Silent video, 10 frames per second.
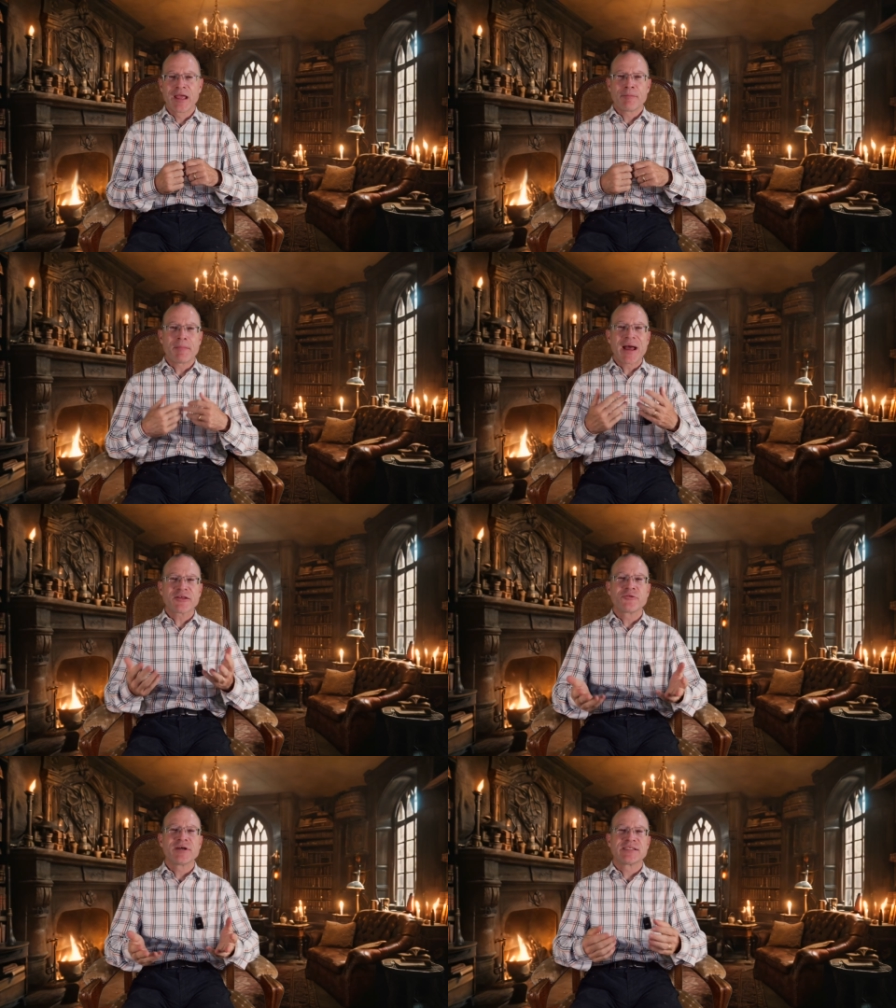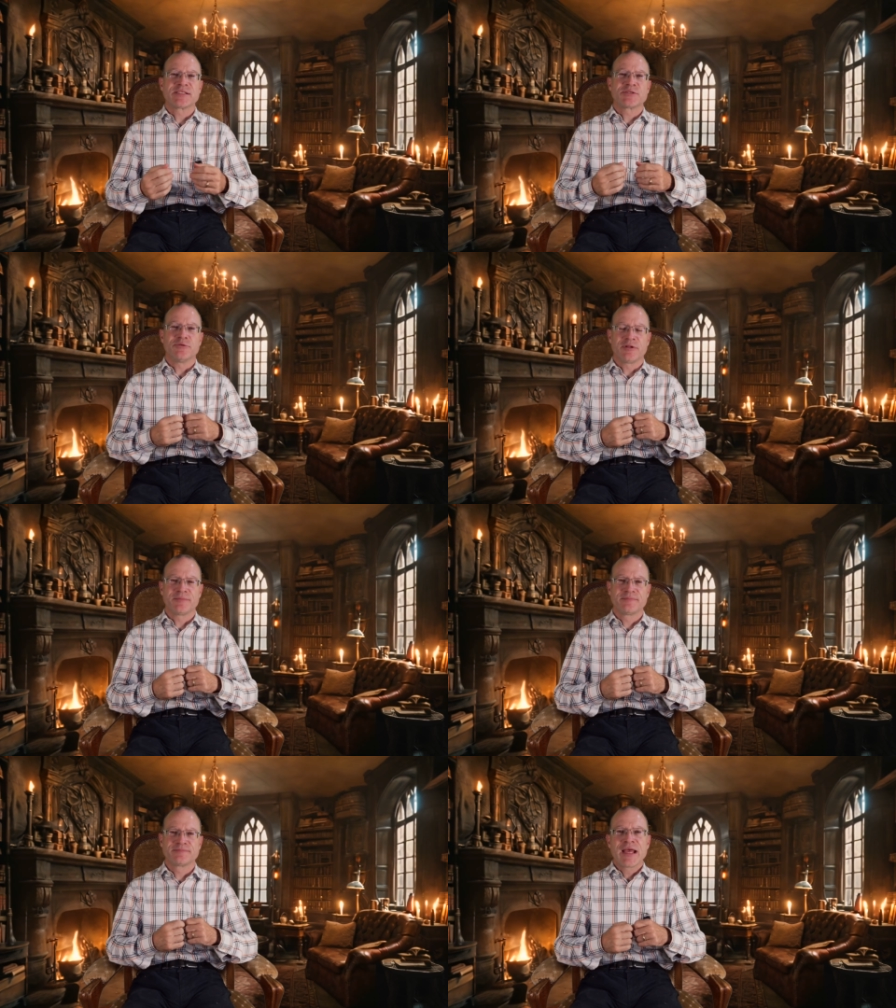But back to his tool.
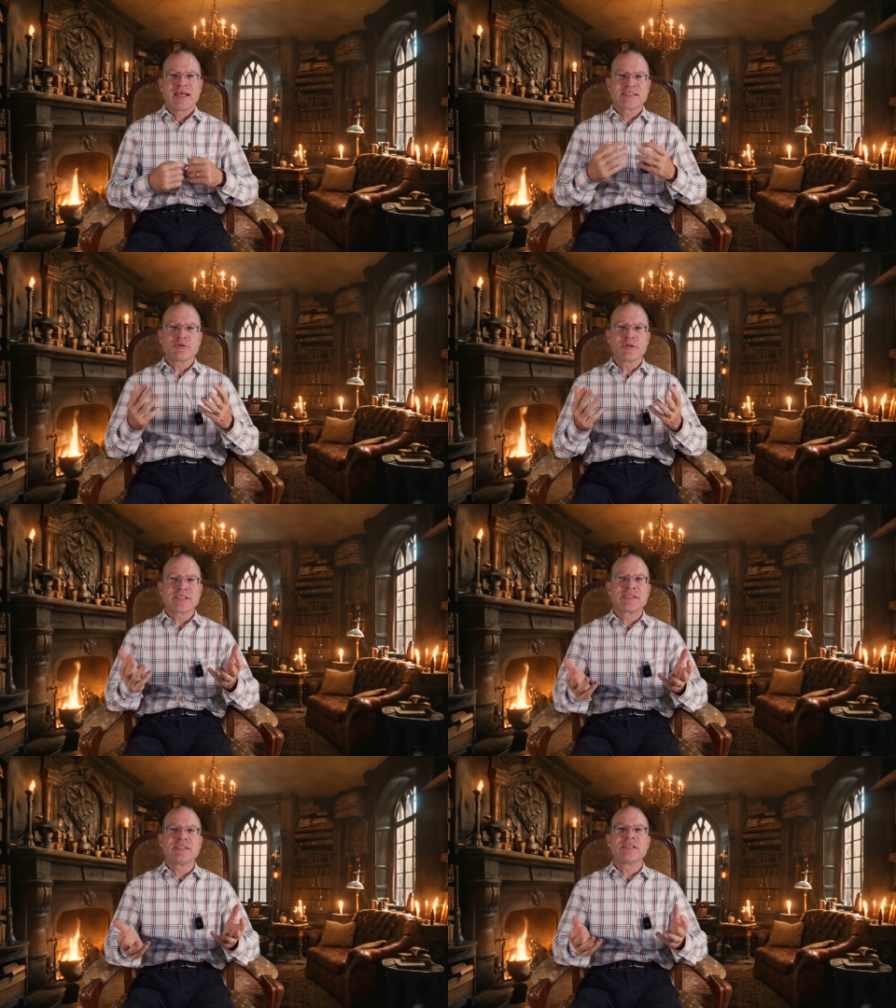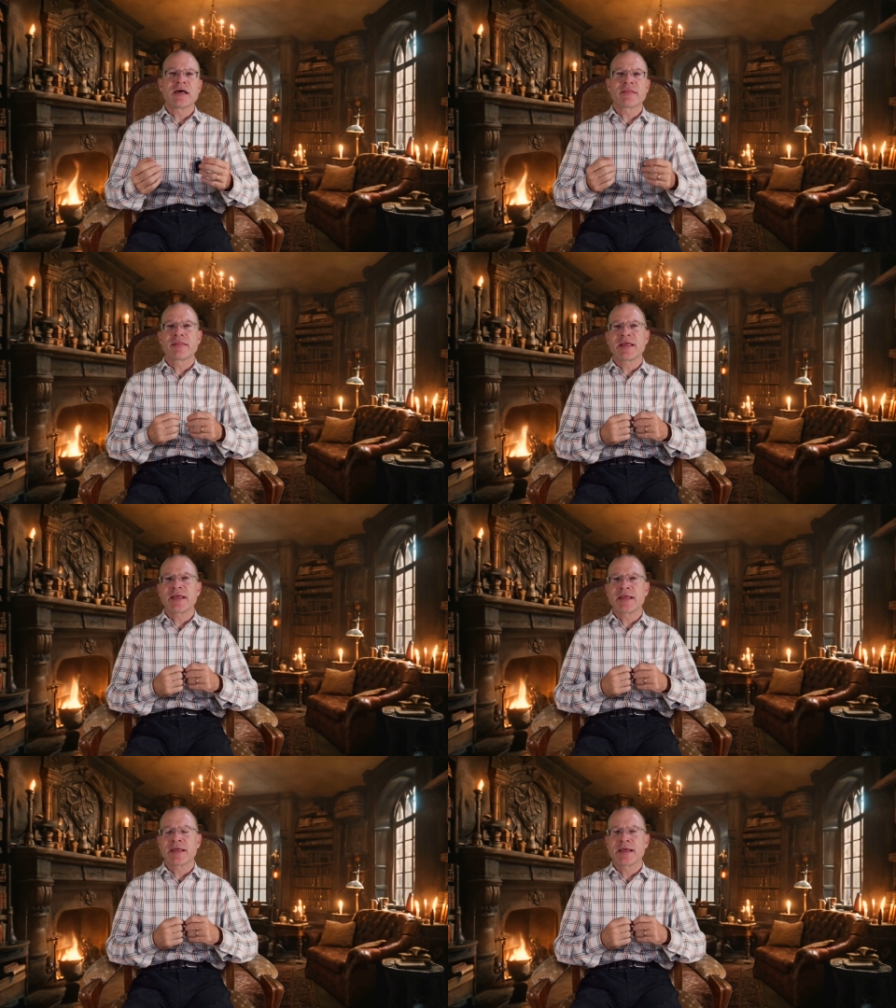His tool is
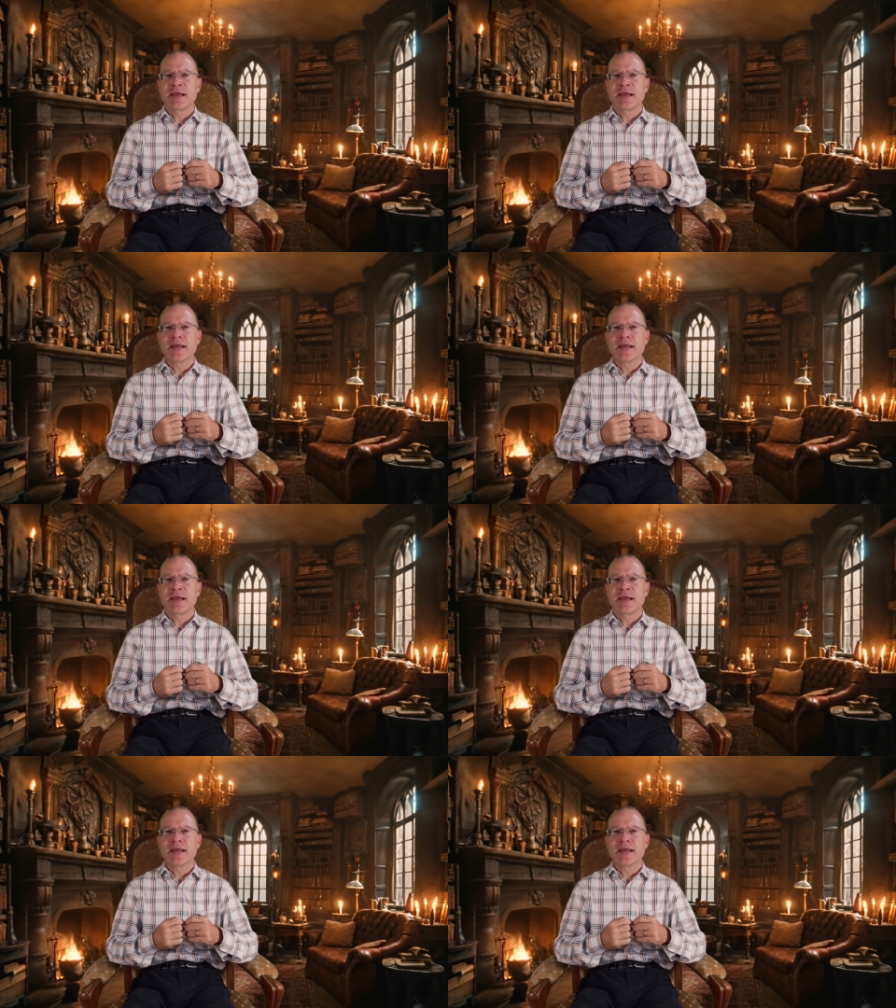nothing